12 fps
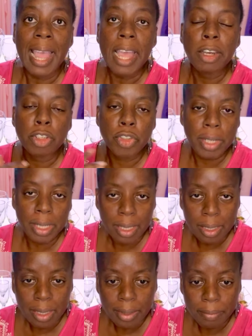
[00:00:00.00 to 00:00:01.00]

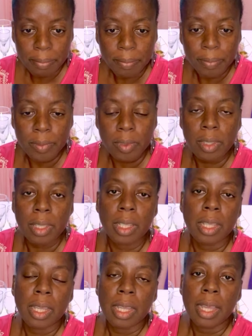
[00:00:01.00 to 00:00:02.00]
energetically.
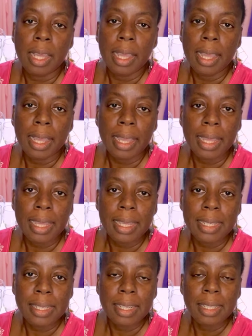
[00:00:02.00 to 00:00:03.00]

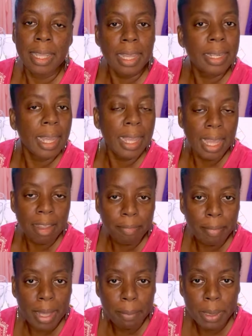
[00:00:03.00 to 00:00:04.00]
And then I have
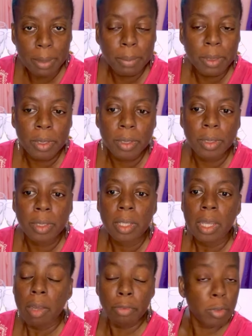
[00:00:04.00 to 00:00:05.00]
my people,
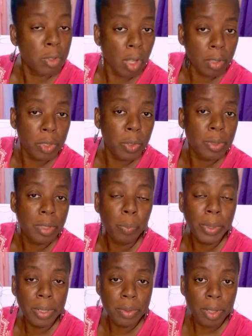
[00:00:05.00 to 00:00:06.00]
of course, all the doors and
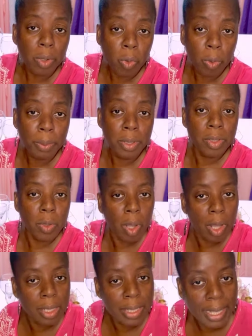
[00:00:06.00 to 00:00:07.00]
windows are open, so
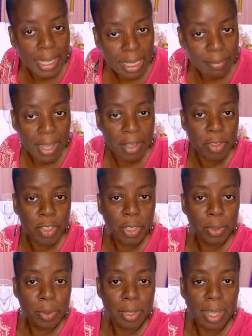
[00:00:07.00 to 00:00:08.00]
all the negative energy
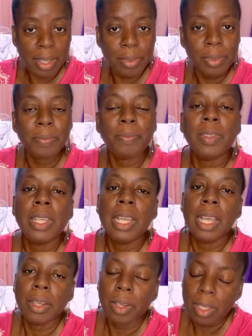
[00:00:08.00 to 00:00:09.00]
goes out
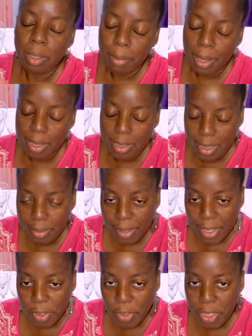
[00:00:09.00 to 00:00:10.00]
and all the positive
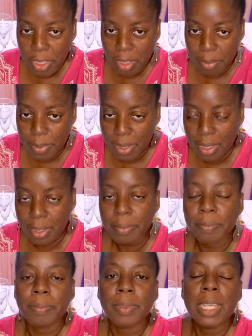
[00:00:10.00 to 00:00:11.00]
energy comes
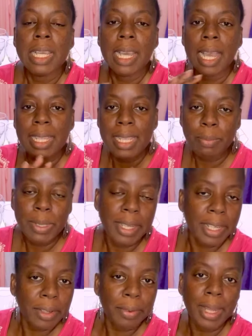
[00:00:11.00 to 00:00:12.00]
in. And then we
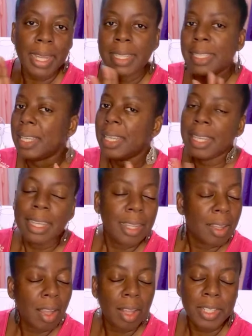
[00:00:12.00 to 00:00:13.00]
decorate,
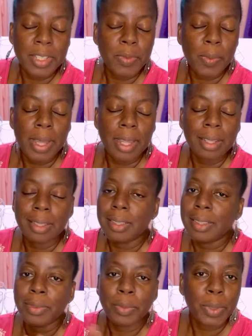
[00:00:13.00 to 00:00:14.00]
all is
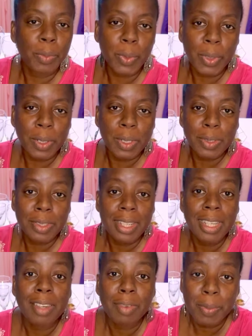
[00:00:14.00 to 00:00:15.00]
well with the world
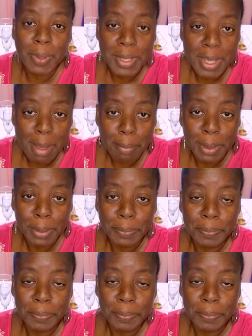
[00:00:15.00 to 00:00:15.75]
and everyone's happy.